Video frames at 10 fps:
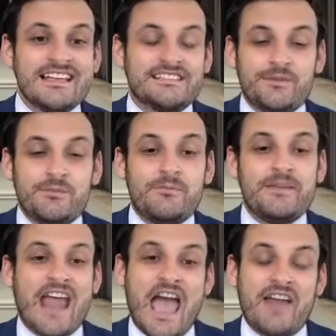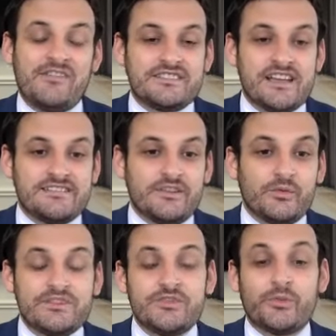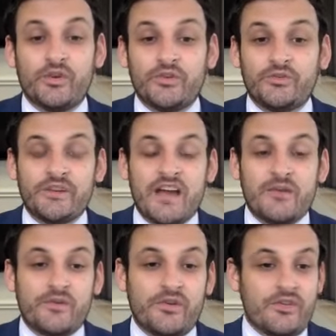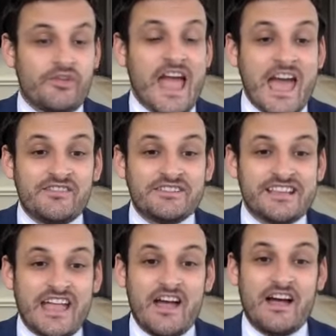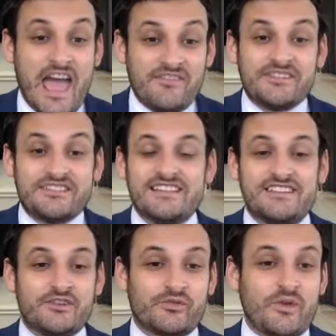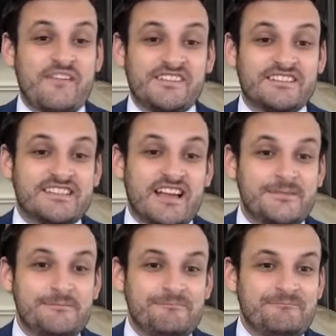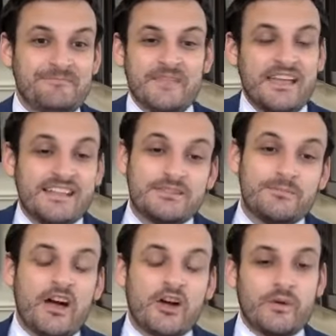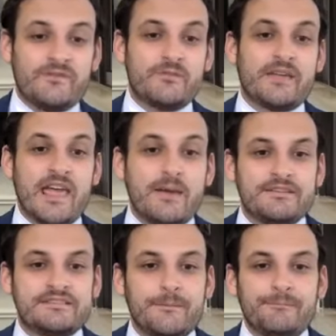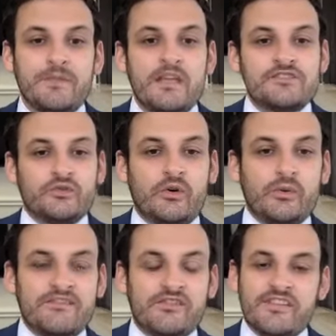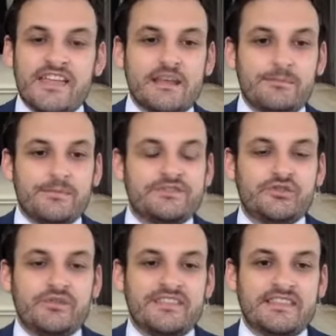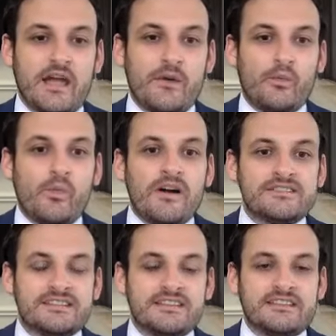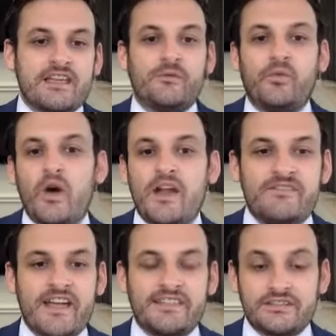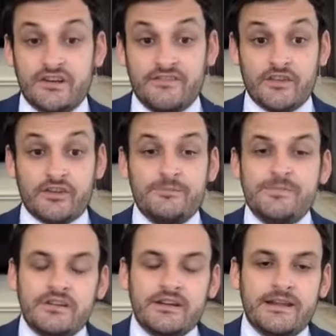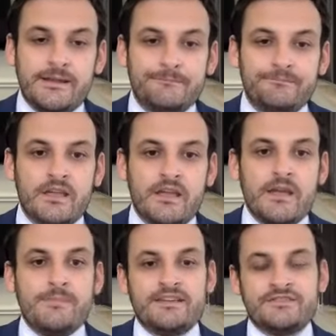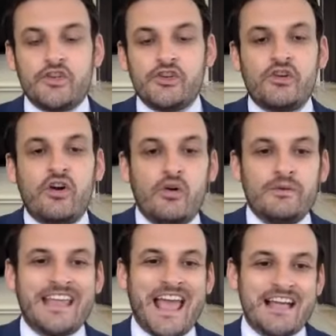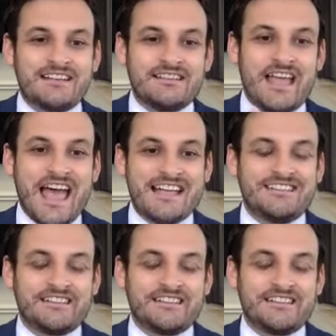Zimmerman Advertising, which is world renowned for their advertising graphic design, it's a block away from campus. So if you're that type of student that wants to take full advantage of the community, because you're only as